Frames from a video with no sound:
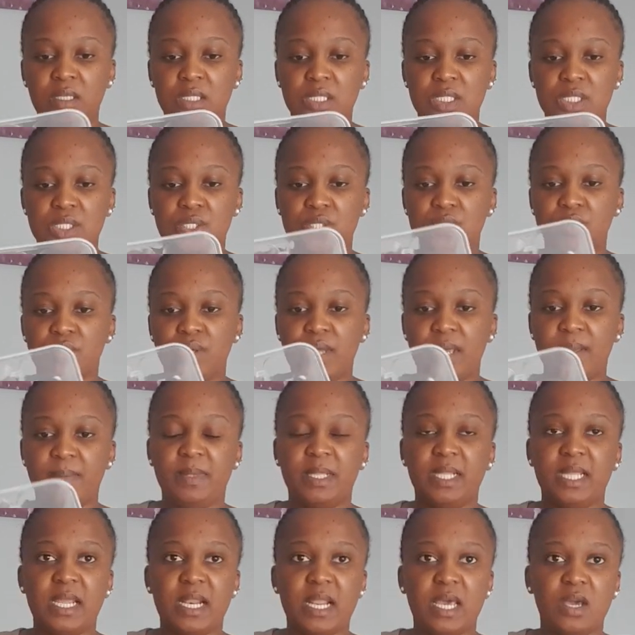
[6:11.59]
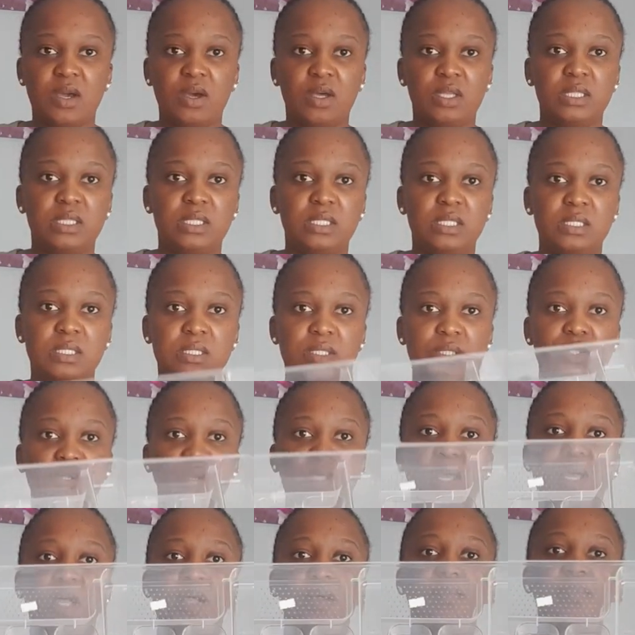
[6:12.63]
So I'm glad I got this
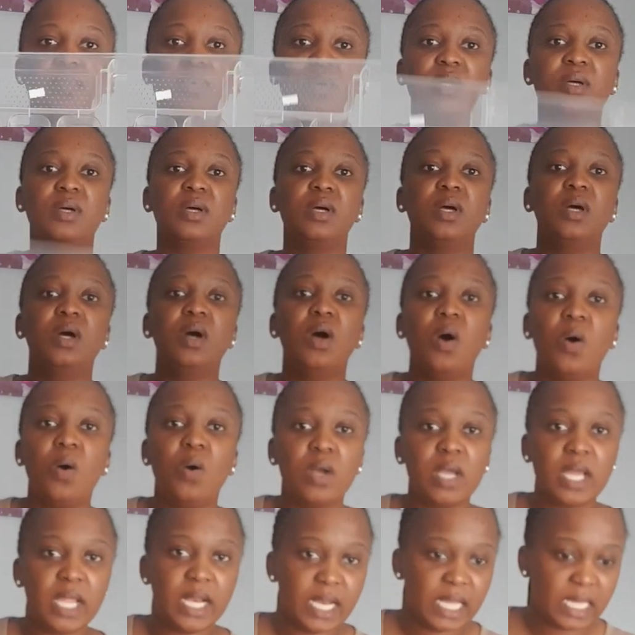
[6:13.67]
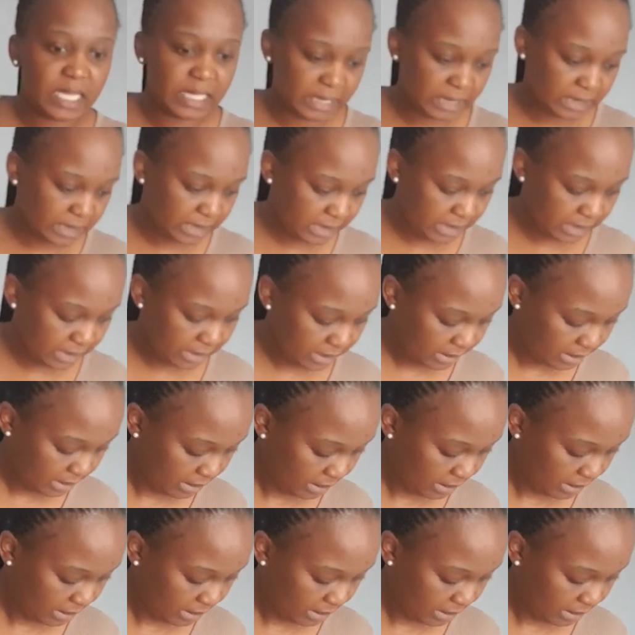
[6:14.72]
to help organize